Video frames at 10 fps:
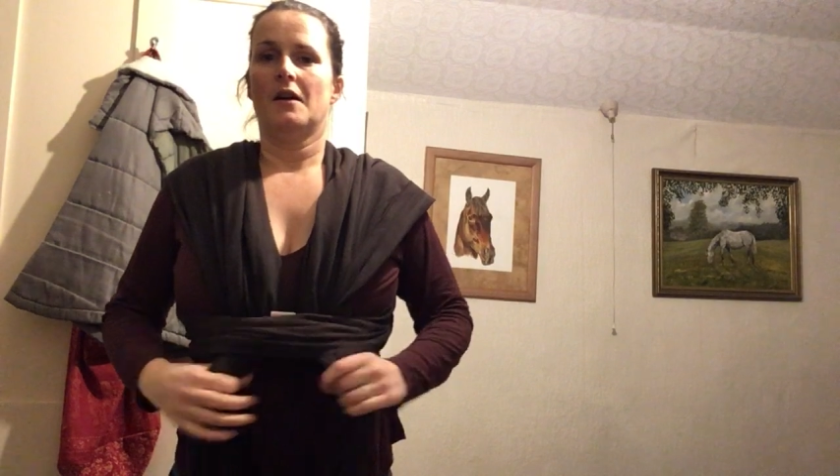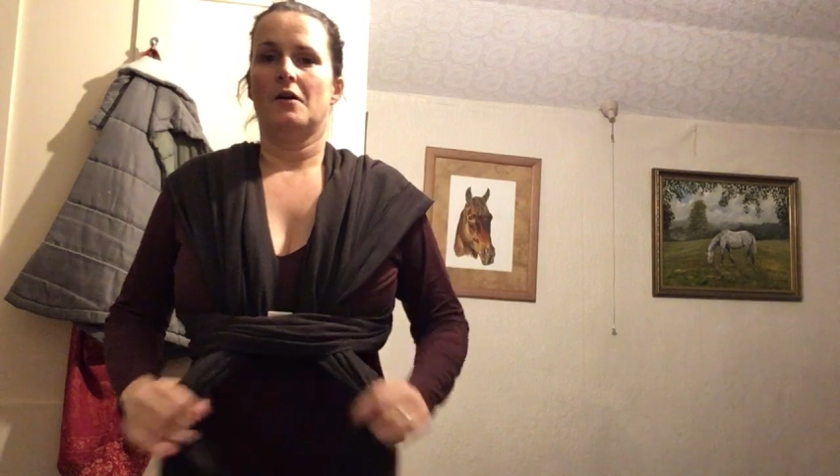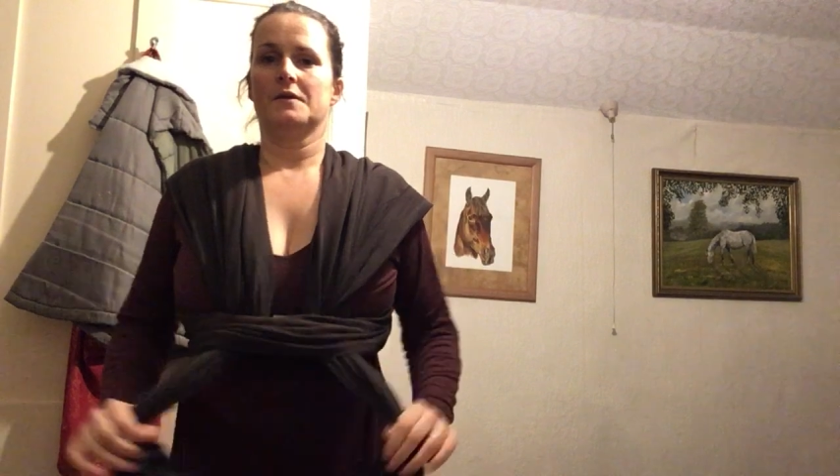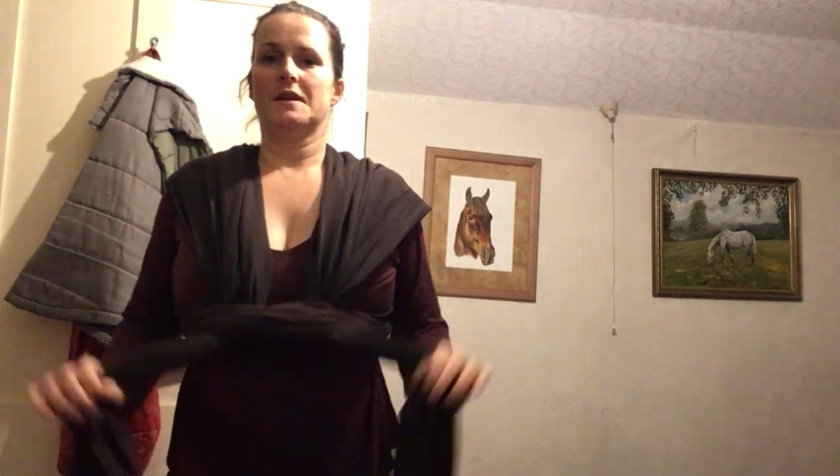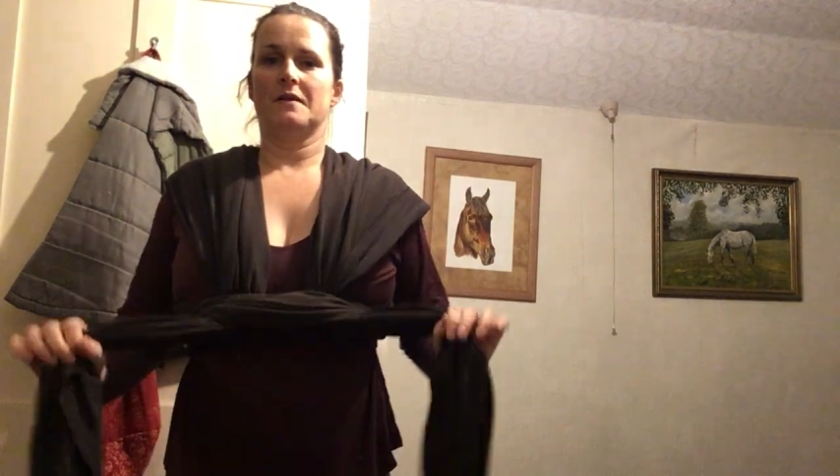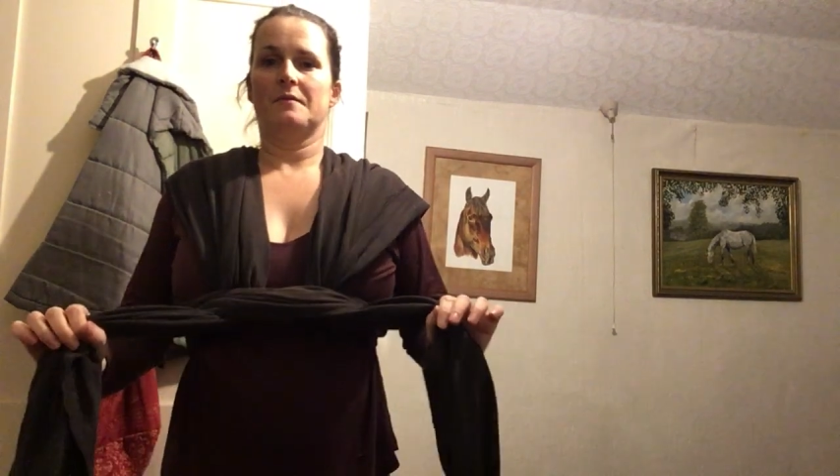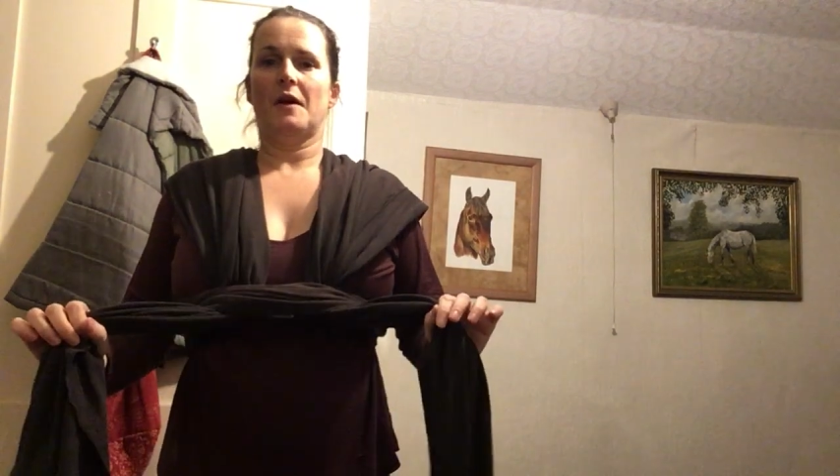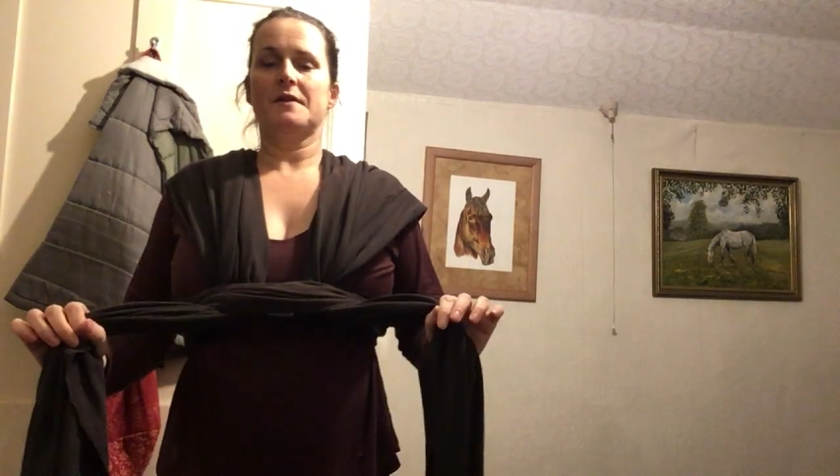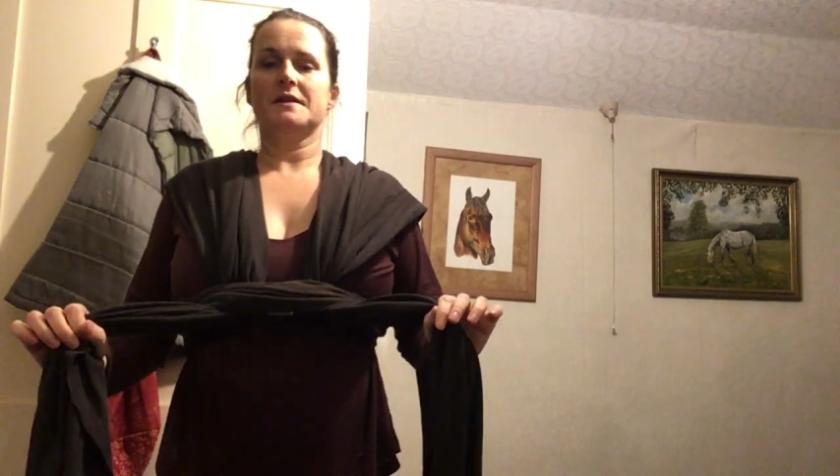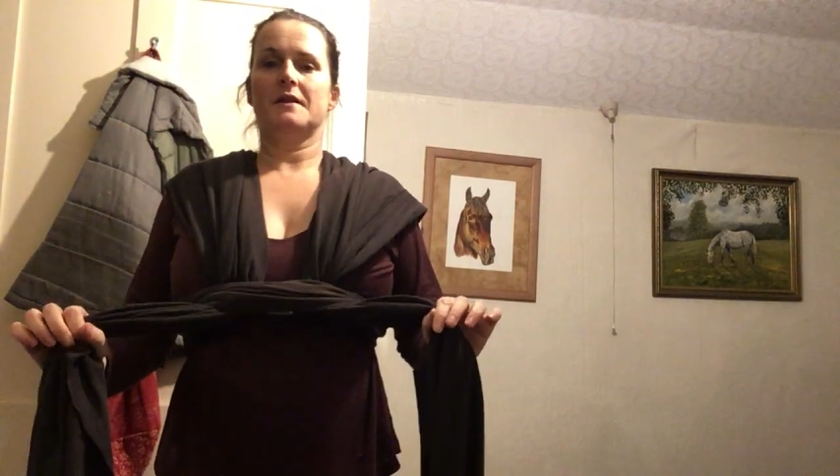Holding
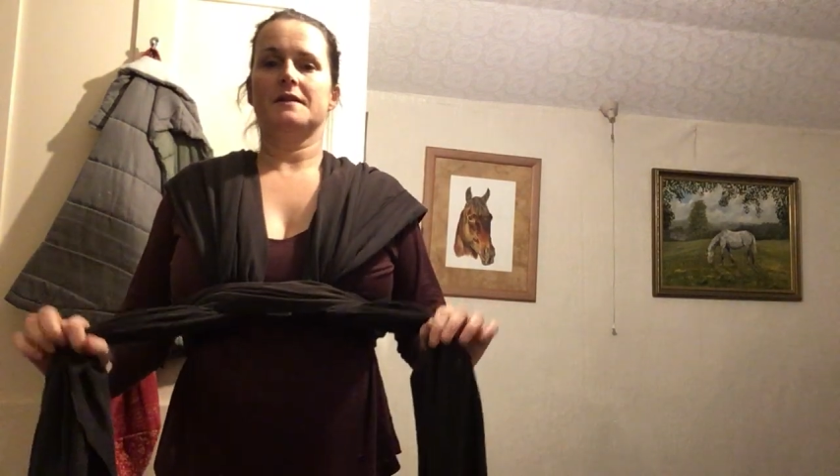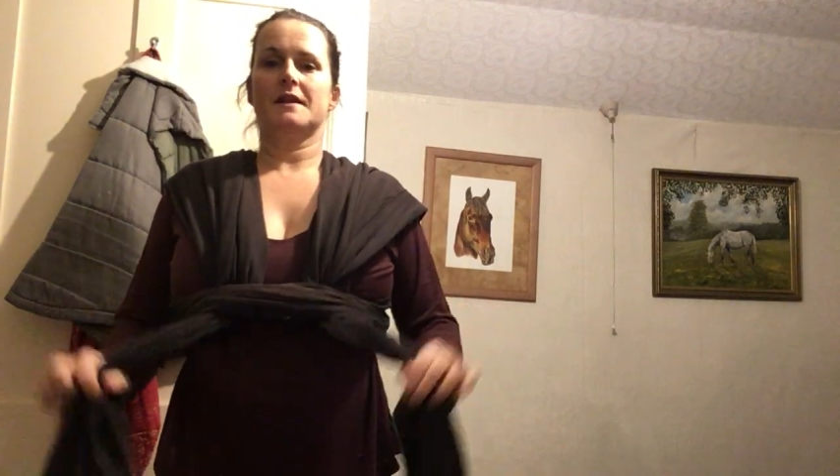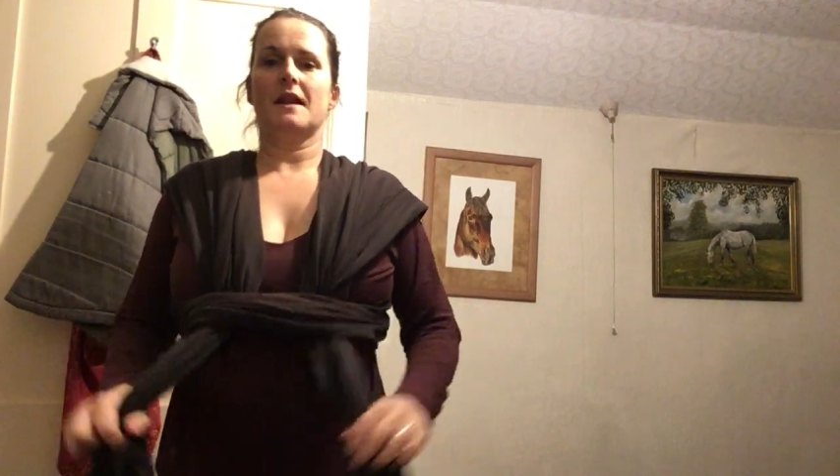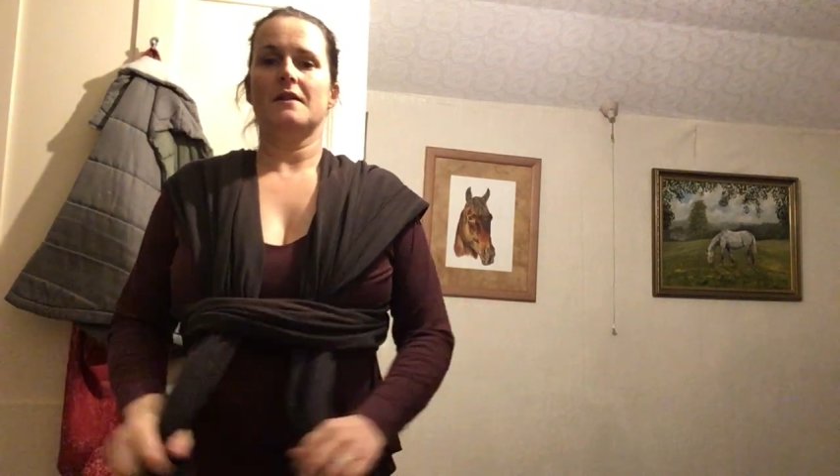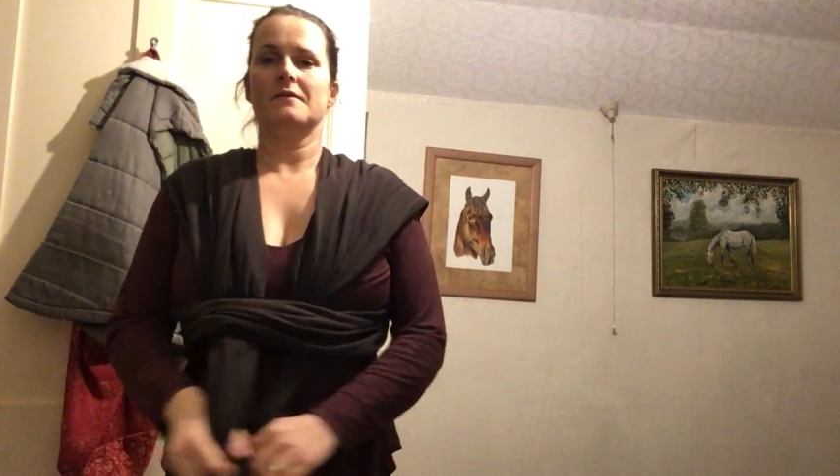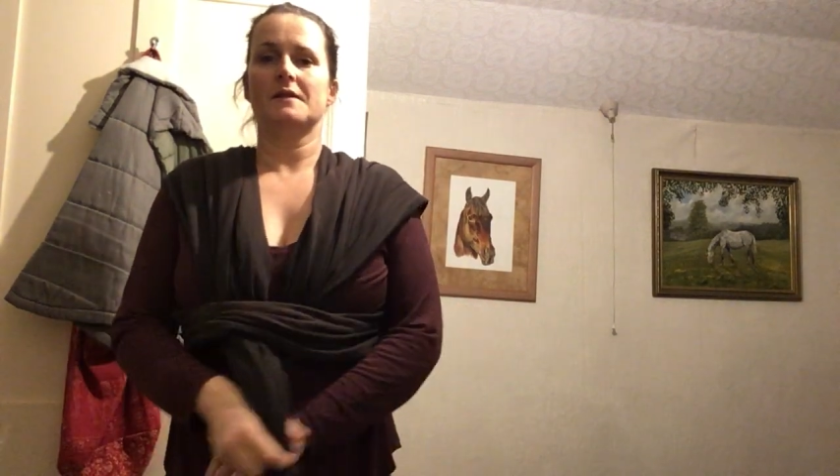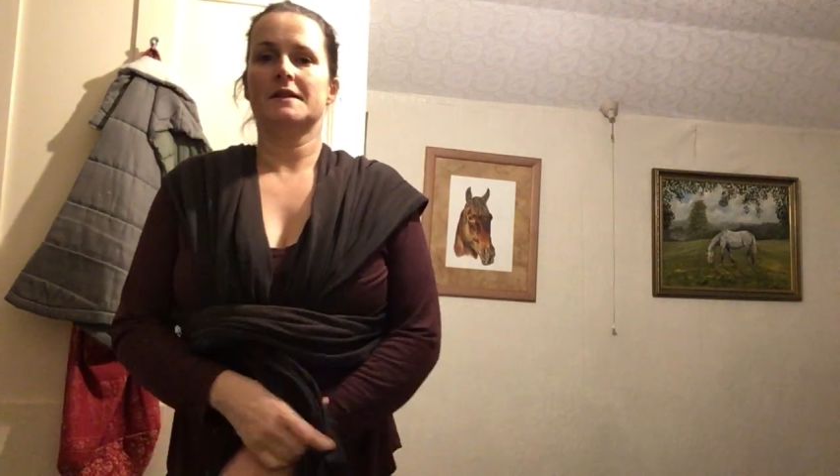both sides again,